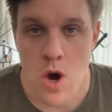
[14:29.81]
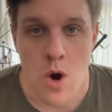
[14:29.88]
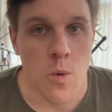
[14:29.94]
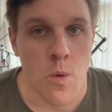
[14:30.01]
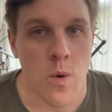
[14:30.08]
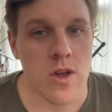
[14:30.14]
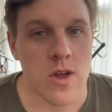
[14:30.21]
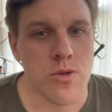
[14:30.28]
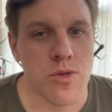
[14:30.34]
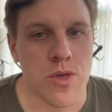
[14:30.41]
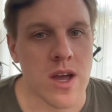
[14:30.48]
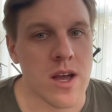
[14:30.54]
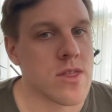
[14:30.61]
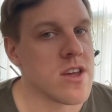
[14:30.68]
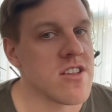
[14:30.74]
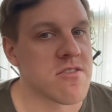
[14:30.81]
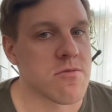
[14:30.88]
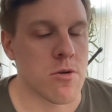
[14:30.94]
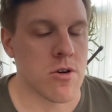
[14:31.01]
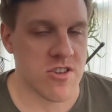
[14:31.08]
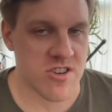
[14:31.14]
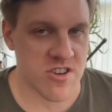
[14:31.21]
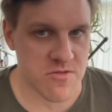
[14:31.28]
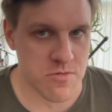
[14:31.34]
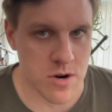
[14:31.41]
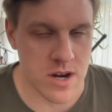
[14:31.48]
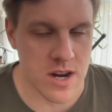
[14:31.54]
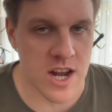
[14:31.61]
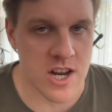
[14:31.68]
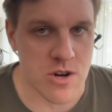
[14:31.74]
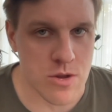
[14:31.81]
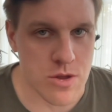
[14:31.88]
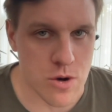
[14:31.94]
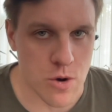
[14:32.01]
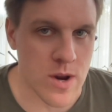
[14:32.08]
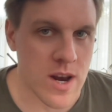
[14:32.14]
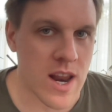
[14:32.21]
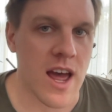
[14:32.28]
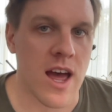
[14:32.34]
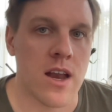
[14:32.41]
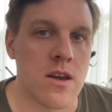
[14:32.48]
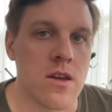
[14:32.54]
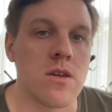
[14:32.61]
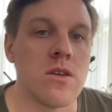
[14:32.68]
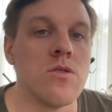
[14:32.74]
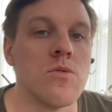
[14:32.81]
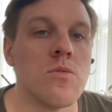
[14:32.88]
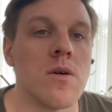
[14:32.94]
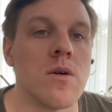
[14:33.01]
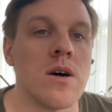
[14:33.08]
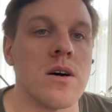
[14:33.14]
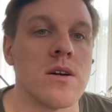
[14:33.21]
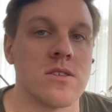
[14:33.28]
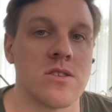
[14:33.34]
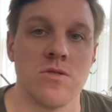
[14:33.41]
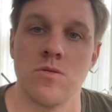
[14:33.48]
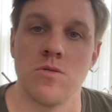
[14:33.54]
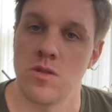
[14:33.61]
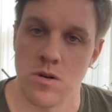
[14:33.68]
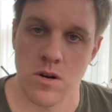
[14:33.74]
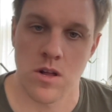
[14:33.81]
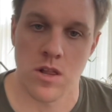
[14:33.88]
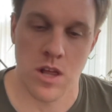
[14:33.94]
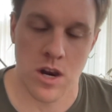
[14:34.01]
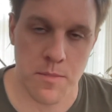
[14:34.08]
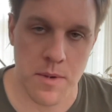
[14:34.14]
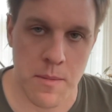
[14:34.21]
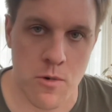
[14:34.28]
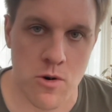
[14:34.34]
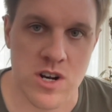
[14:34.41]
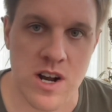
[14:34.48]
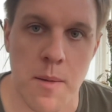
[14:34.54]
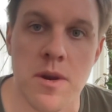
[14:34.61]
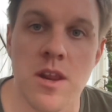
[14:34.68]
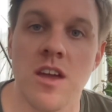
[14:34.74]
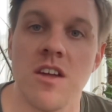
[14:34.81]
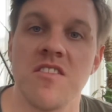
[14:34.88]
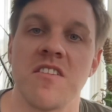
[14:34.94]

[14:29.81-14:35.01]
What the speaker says: where you think these words just wouldn't get you through it and you want to learn a little bit more Japanese